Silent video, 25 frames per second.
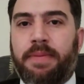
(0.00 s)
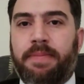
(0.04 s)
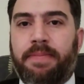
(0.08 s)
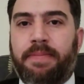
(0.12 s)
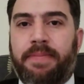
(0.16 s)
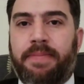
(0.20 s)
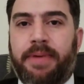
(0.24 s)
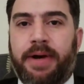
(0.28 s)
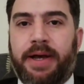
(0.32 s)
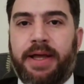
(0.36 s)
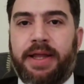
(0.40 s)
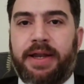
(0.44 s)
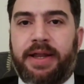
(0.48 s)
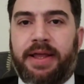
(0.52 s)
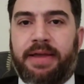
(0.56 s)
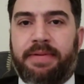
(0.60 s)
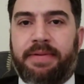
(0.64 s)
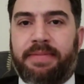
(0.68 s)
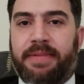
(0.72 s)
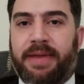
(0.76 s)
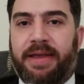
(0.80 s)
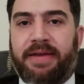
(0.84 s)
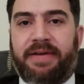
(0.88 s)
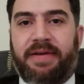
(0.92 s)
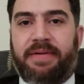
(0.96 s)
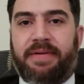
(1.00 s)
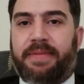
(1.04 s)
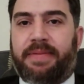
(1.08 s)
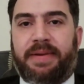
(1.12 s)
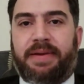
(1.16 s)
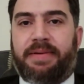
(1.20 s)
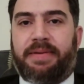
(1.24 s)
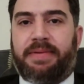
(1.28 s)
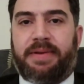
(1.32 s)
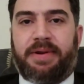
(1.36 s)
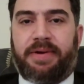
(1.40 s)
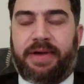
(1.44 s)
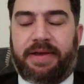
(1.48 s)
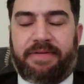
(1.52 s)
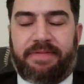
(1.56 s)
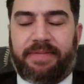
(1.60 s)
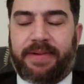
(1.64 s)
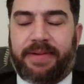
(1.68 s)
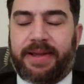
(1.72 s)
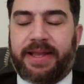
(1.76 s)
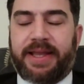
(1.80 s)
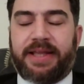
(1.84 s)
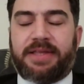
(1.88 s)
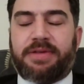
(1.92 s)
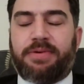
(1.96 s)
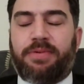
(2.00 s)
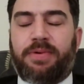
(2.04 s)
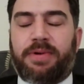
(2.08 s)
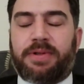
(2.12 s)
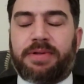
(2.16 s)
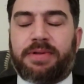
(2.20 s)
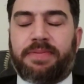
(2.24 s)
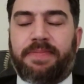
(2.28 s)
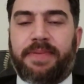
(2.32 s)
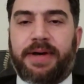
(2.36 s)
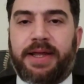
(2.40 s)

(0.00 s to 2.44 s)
But everybody gets old.